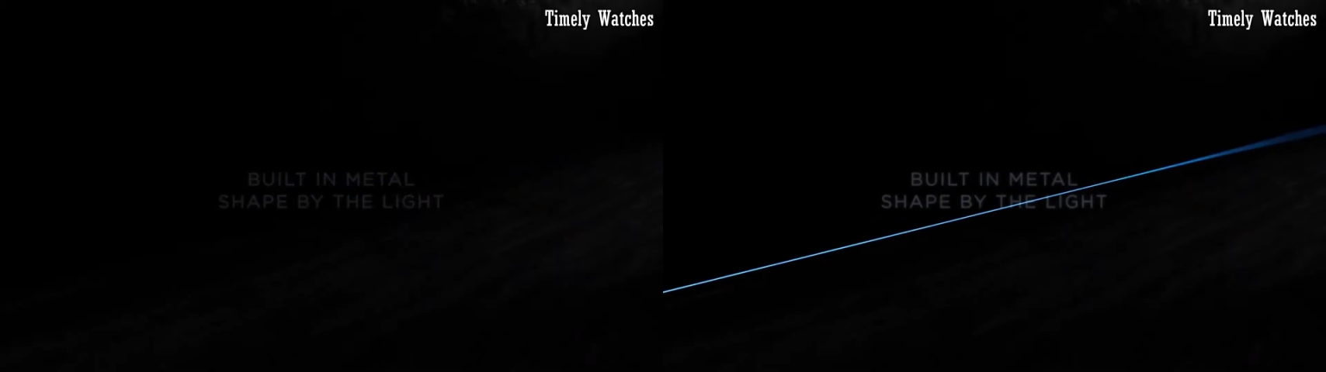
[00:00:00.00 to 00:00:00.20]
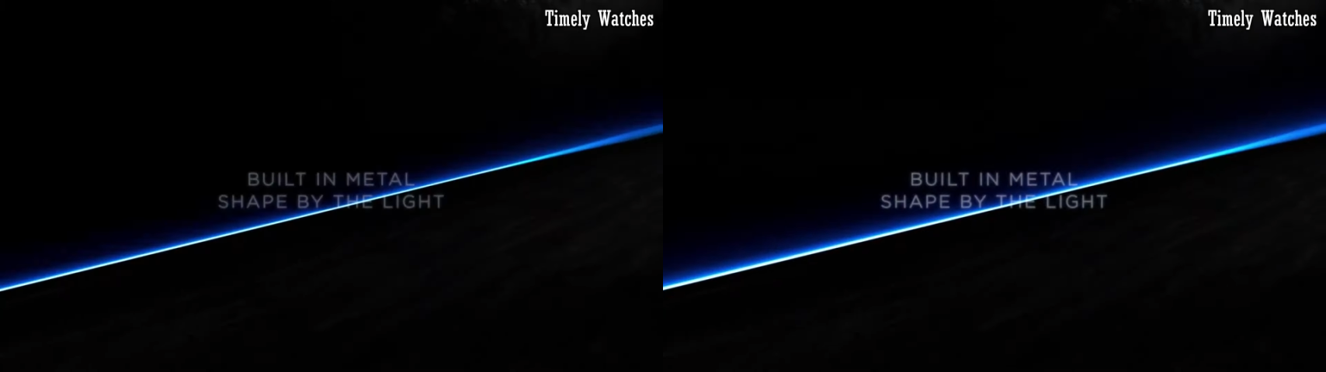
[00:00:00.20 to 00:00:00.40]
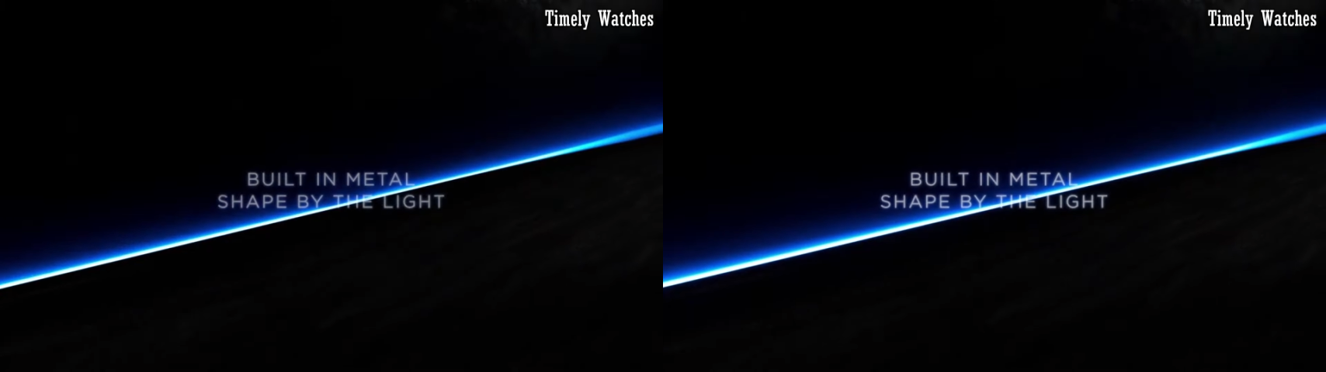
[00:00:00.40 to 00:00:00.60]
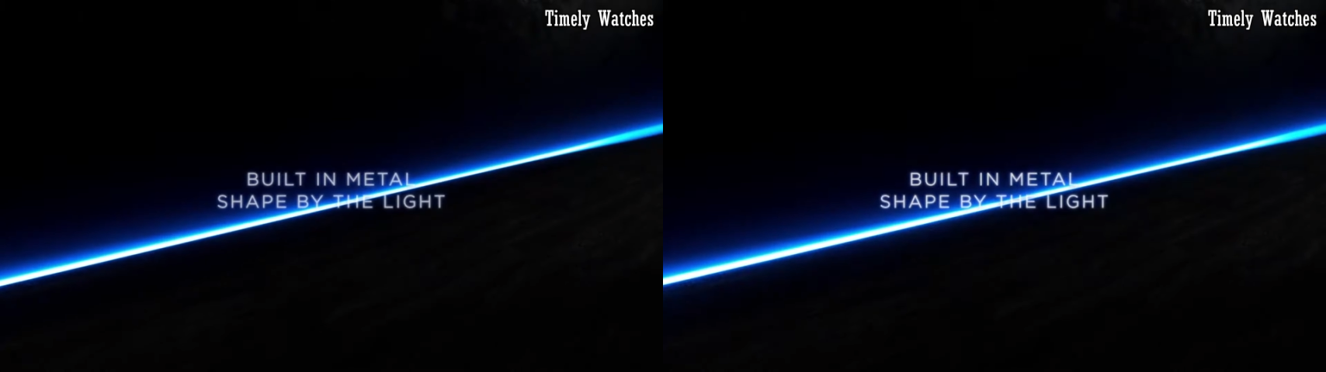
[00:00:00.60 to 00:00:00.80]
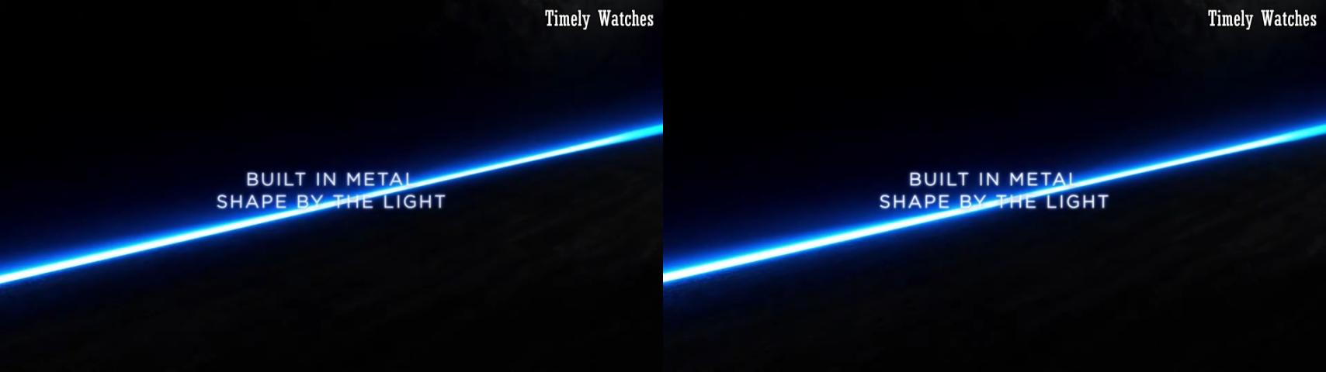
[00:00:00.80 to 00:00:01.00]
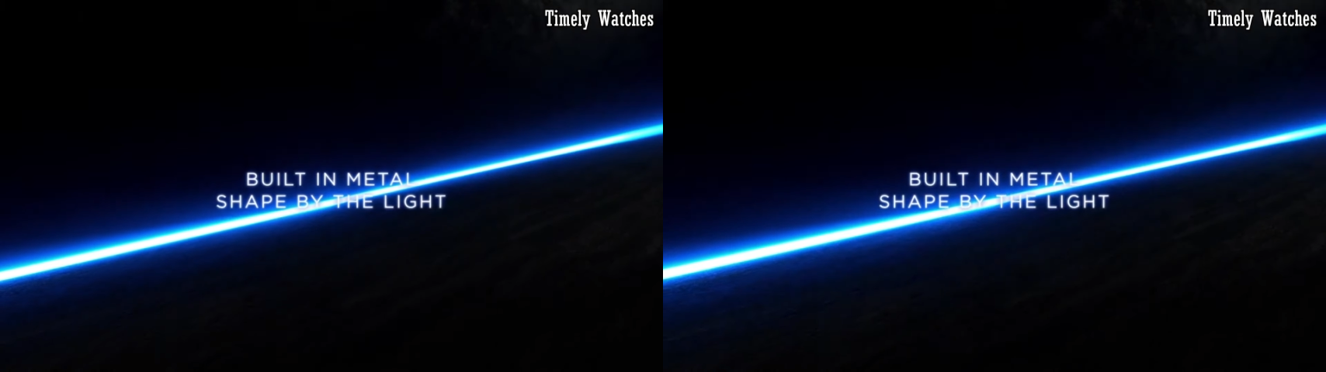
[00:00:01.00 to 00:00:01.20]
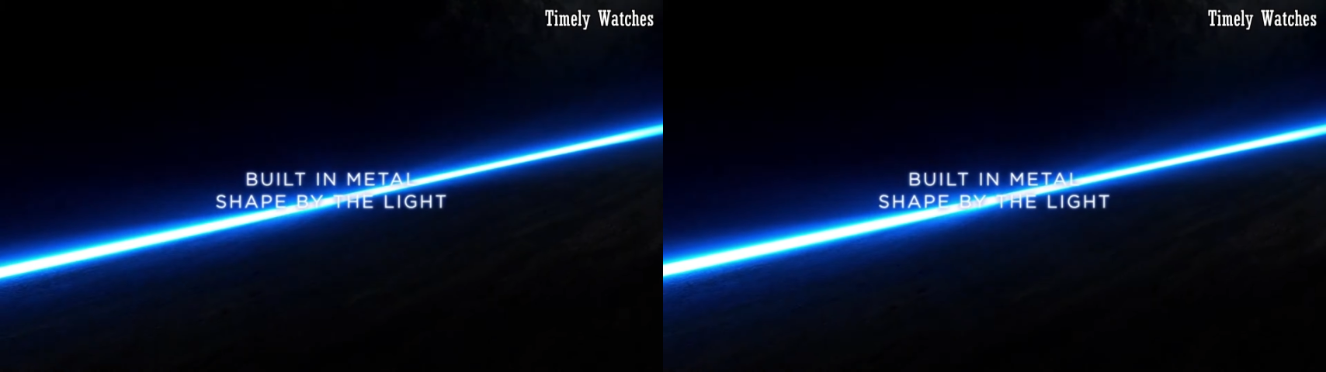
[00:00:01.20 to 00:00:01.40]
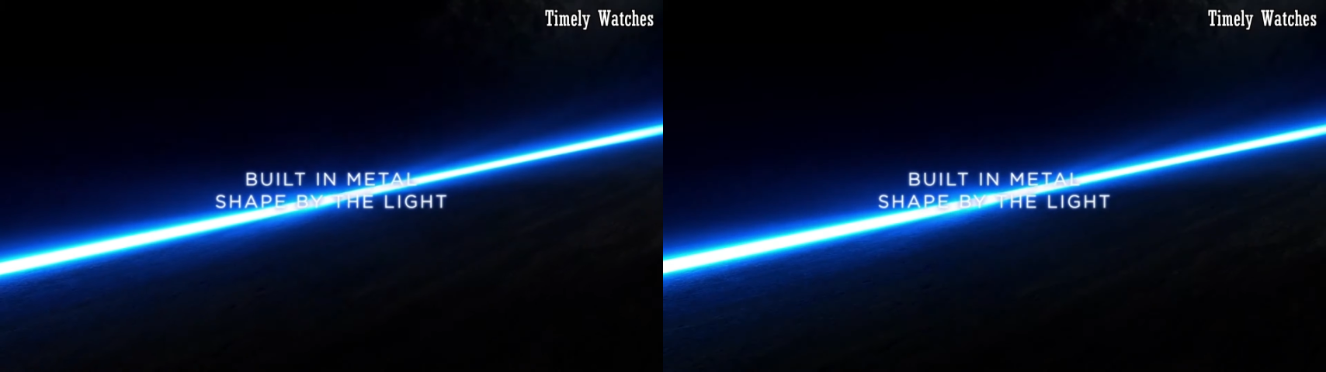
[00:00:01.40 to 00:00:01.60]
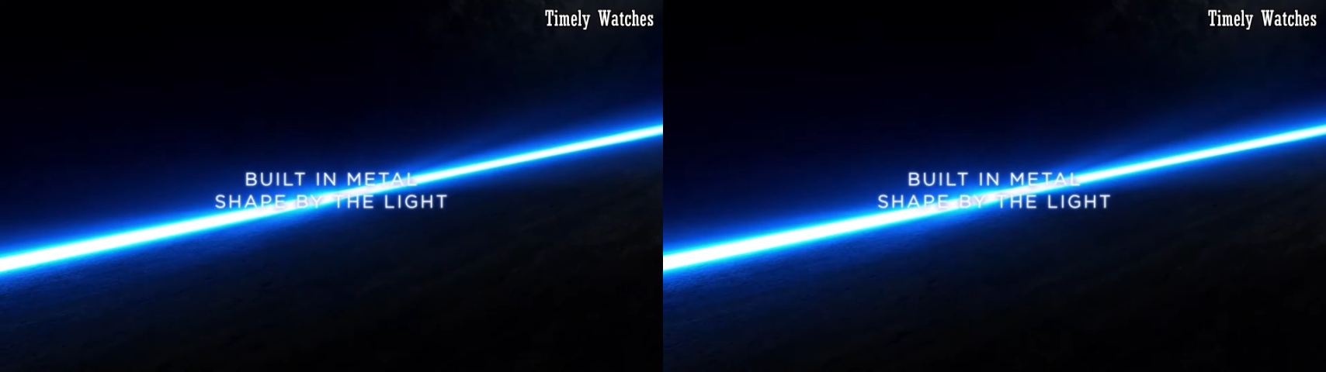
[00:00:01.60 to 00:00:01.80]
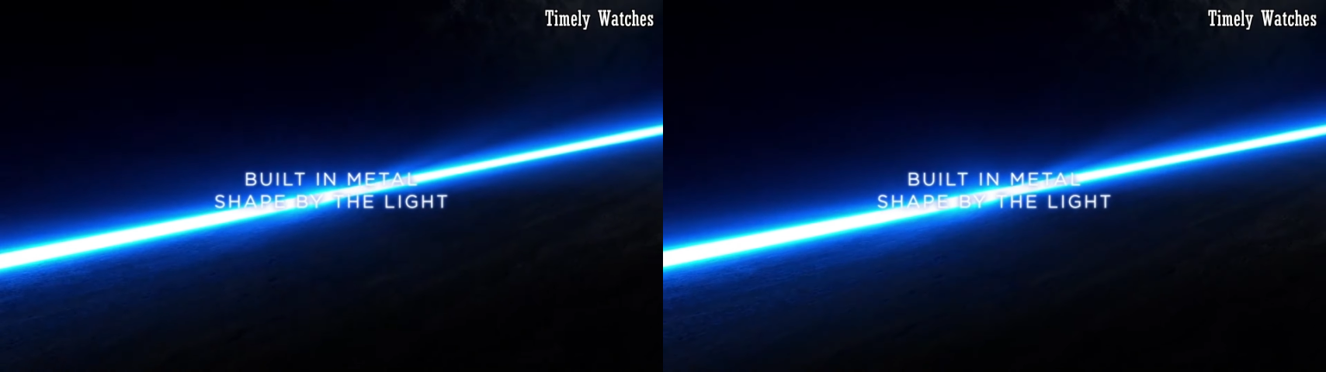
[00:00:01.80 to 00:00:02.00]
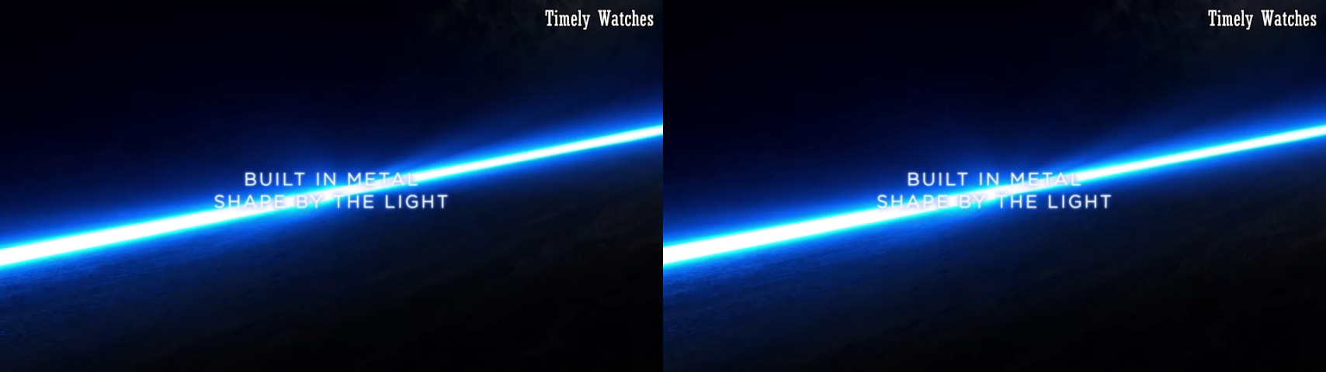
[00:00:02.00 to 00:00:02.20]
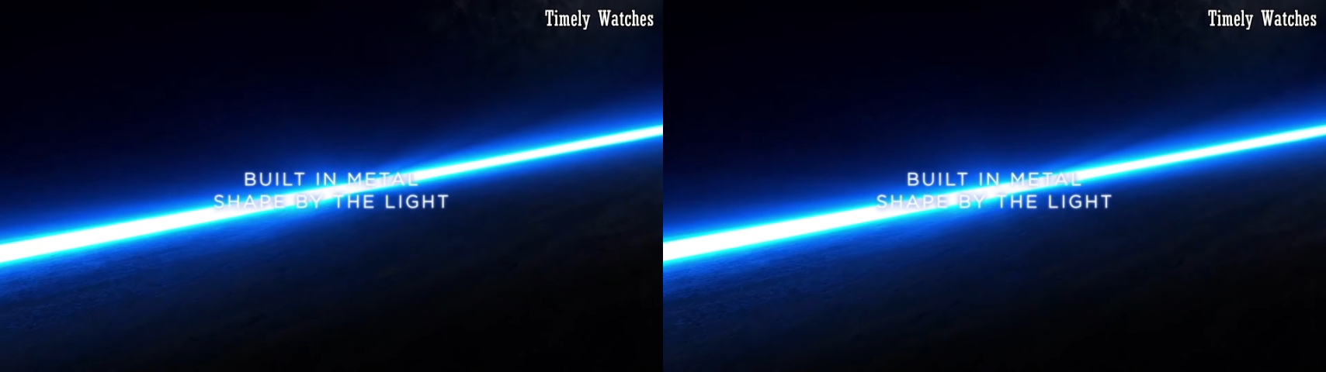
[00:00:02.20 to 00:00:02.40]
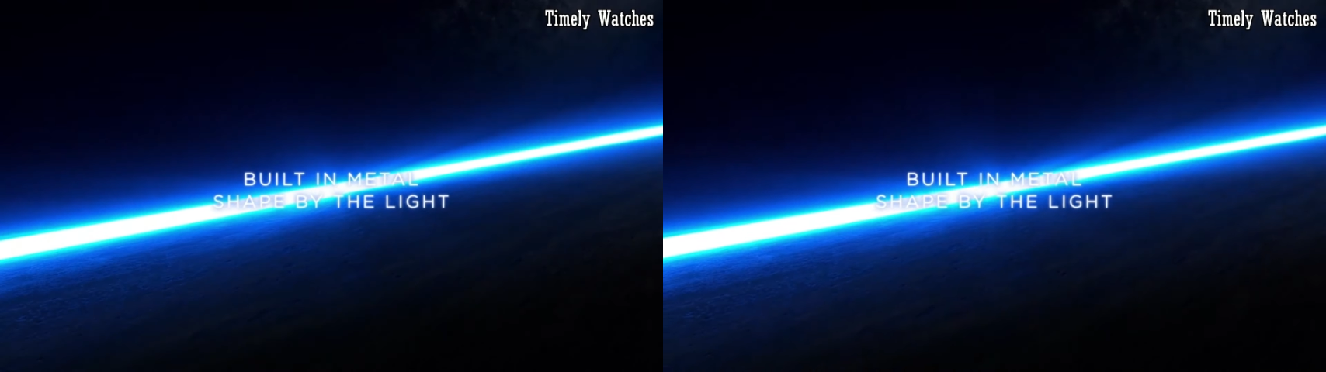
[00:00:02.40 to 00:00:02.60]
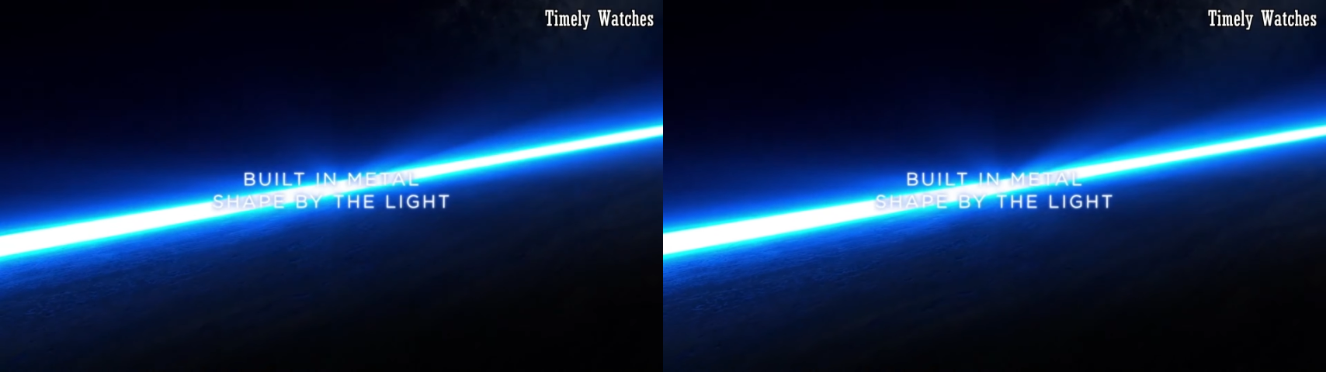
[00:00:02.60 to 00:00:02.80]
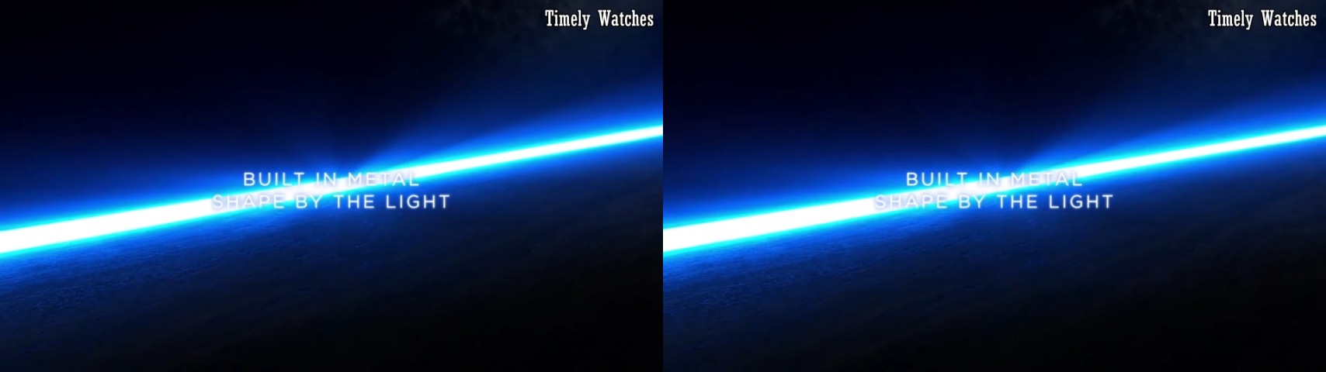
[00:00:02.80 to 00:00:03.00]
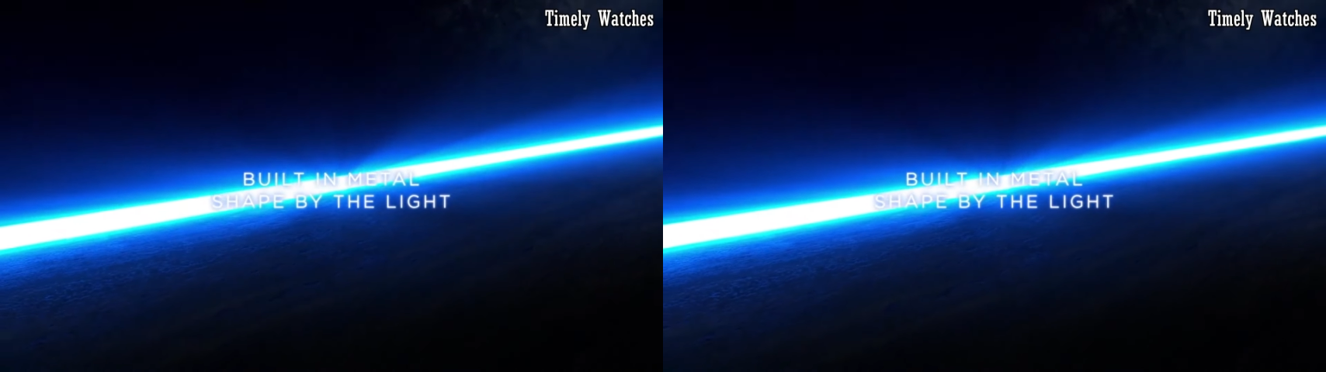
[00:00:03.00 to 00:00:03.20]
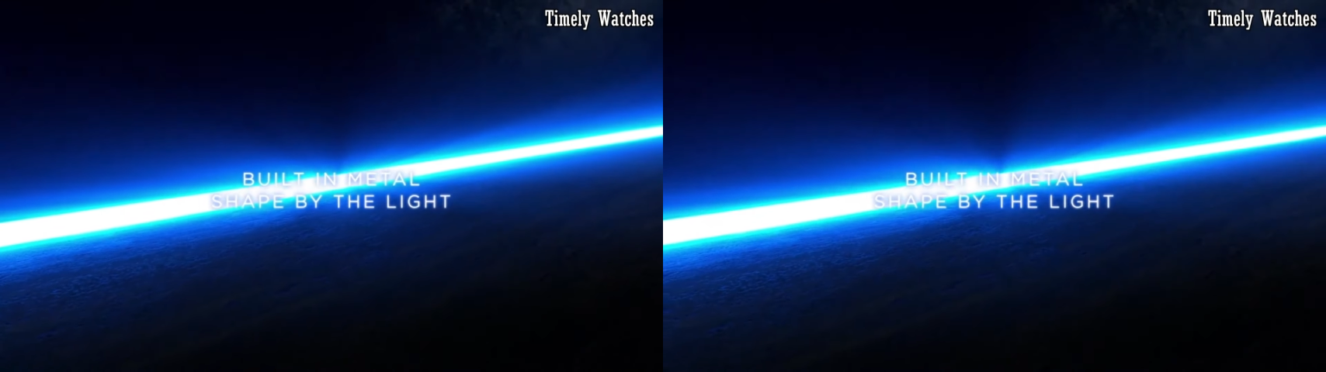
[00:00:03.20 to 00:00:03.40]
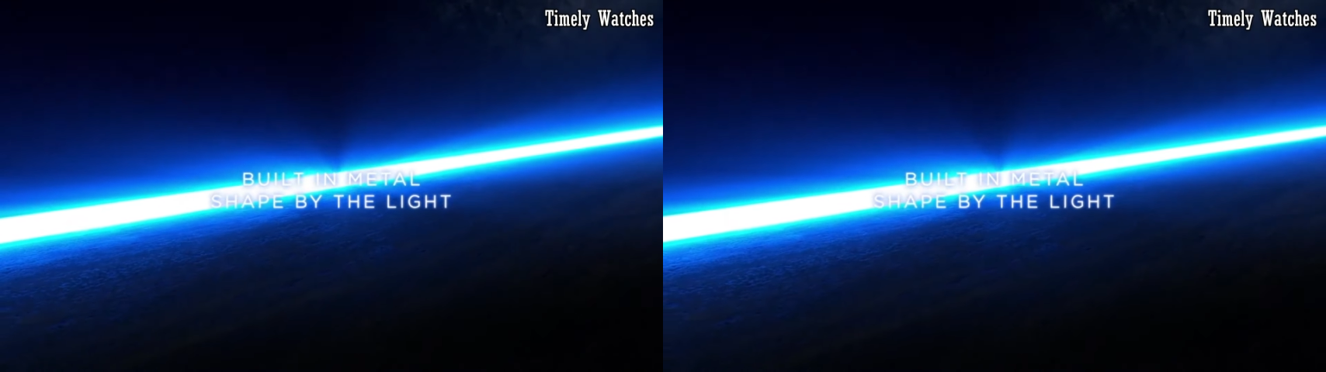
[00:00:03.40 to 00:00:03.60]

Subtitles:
Nobody's mouth can be seen.